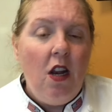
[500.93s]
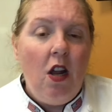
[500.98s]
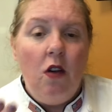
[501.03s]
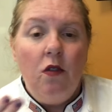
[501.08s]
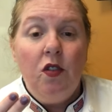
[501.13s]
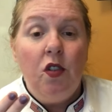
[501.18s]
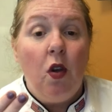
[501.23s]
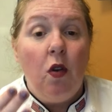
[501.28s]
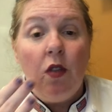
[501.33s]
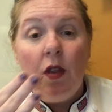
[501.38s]

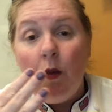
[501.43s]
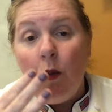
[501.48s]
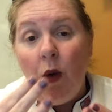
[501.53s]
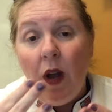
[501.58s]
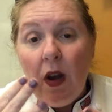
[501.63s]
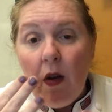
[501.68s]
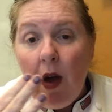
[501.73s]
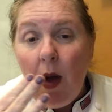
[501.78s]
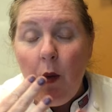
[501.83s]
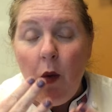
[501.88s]
So that
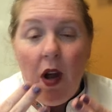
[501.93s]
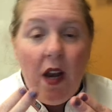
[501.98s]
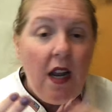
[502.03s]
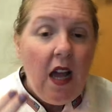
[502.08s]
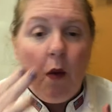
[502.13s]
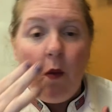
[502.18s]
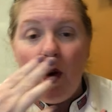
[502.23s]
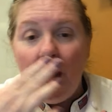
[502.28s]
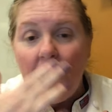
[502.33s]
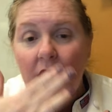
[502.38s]
what do I
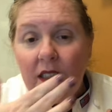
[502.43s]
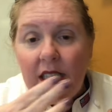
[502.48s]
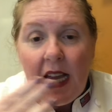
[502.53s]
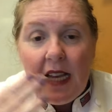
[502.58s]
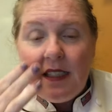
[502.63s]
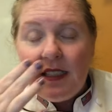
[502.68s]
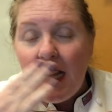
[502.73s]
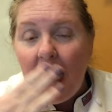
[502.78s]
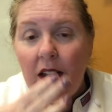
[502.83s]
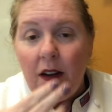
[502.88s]
want? I want to
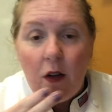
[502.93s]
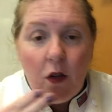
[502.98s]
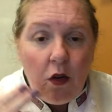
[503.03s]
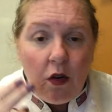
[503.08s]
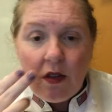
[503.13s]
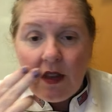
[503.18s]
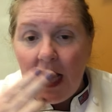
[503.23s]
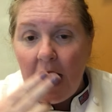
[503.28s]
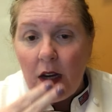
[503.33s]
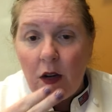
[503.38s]
taste
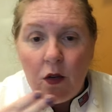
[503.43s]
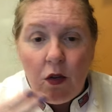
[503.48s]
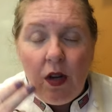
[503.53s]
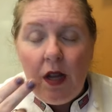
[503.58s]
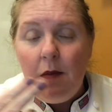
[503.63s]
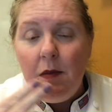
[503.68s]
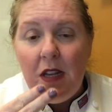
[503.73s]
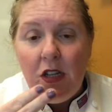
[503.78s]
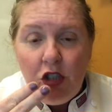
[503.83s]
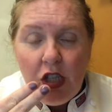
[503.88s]
that
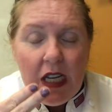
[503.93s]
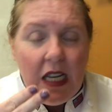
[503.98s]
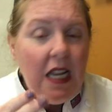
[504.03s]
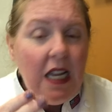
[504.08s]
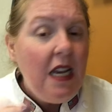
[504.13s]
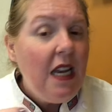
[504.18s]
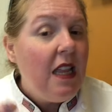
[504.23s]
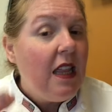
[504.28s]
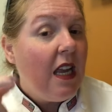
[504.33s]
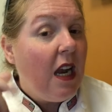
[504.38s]
creamy
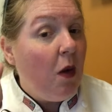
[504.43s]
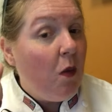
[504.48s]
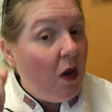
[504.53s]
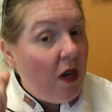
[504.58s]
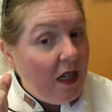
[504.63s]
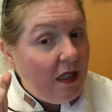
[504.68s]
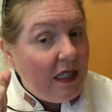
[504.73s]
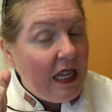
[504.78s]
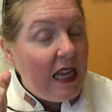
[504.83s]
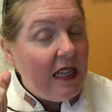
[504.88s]
chicken, and then I
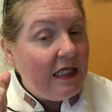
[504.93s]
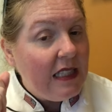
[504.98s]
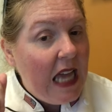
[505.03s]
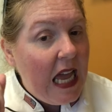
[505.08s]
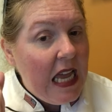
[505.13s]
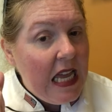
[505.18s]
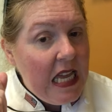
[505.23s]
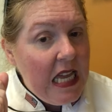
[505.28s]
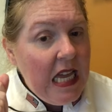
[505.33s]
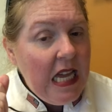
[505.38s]
want to taste
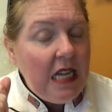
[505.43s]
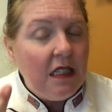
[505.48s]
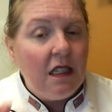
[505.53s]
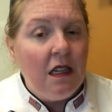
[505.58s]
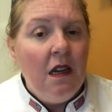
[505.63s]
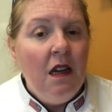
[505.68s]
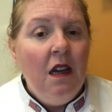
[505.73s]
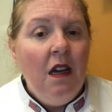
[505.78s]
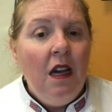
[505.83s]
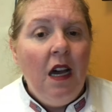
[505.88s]
that hint.
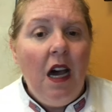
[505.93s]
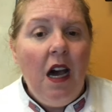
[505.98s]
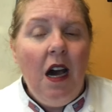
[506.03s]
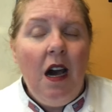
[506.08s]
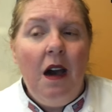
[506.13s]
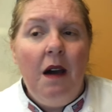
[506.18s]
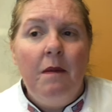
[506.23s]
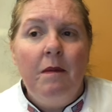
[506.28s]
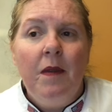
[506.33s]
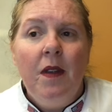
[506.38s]

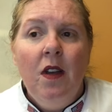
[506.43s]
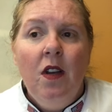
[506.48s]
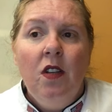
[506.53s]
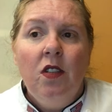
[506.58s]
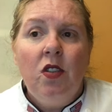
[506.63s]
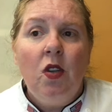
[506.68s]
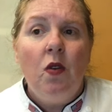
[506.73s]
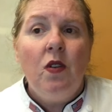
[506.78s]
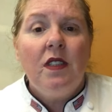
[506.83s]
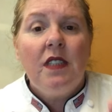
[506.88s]

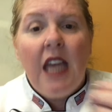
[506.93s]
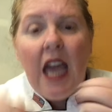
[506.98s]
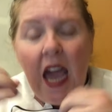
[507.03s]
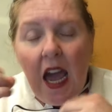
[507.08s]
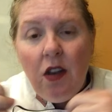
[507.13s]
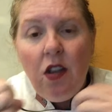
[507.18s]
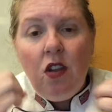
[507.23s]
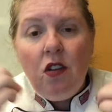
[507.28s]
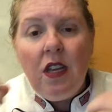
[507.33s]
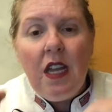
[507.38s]
So it's
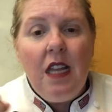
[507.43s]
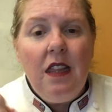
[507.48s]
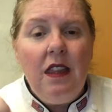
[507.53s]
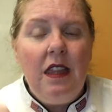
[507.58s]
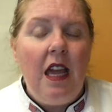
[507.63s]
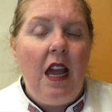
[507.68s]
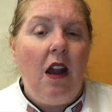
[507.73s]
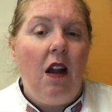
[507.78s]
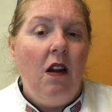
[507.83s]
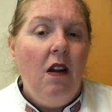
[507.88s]
how do you get
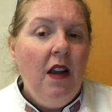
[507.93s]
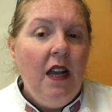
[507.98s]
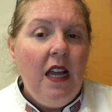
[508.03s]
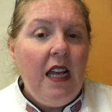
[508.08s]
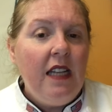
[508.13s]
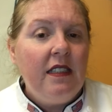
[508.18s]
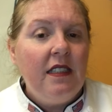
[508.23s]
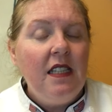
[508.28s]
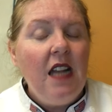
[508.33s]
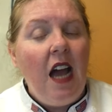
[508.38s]
there?
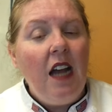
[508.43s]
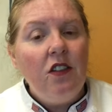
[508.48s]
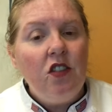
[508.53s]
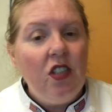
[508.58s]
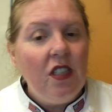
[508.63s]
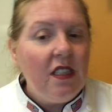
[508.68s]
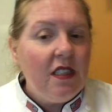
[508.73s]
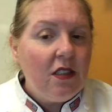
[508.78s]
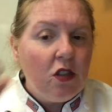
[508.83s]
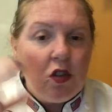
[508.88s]
It's not
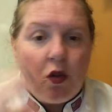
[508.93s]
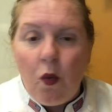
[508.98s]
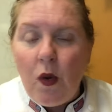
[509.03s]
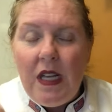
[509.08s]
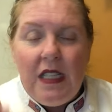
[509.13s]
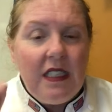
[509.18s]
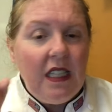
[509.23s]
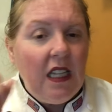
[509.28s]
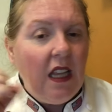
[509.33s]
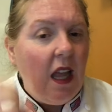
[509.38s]
just
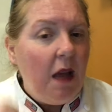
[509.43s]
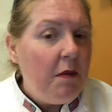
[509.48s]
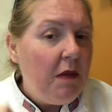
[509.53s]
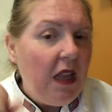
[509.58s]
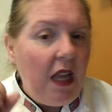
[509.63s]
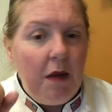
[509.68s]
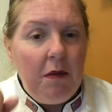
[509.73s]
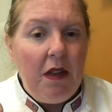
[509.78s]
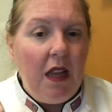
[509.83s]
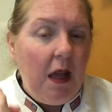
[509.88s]
squeezing
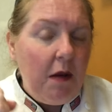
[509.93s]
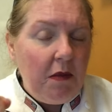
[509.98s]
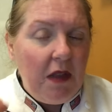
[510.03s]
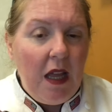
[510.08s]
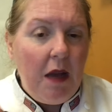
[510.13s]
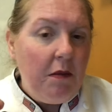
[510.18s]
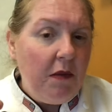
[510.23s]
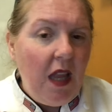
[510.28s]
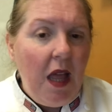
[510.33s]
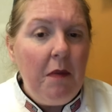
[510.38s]
lemon,
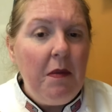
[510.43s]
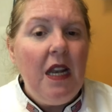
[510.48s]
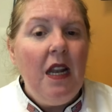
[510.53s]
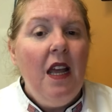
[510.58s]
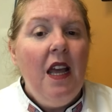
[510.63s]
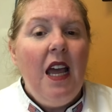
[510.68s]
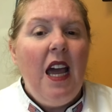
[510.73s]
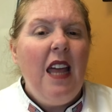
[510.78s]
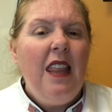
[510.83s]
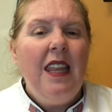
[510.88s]

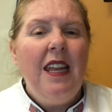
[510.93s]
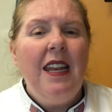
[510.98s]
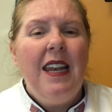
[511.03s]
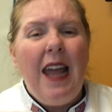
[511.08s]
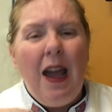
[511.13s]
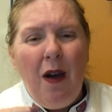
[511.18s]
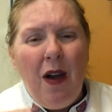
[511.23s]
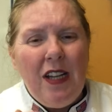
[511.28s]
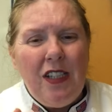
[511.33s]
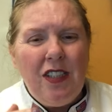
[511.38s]
and then
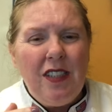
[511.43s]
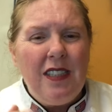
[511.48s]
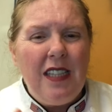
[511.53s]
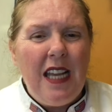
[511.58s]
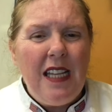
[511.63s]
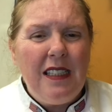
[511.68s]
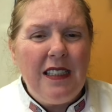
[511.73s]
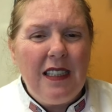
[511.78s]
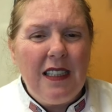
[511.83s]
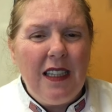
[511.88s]
now I just
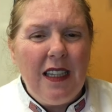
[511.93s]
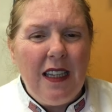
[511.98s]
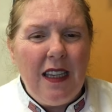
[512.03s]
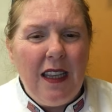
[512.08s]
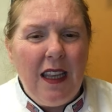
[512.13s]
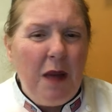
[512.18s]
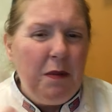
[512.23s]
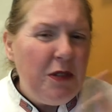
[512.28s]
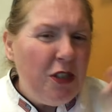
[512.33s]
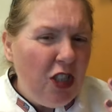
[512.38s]
taste
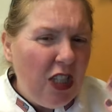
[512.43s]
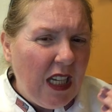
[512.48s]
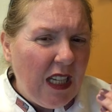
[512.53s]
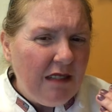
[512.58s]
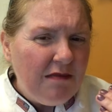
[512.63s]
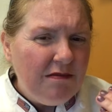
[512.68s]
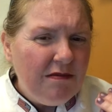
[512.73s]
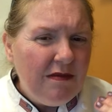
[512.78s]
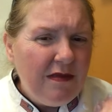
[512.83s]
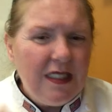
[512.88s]
lemon chicken.
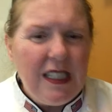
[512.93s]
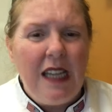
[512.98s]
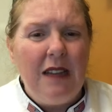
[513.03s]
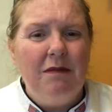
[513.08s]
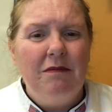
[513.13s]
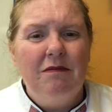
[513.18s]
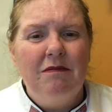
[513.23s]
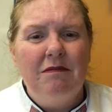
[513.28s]
It's like,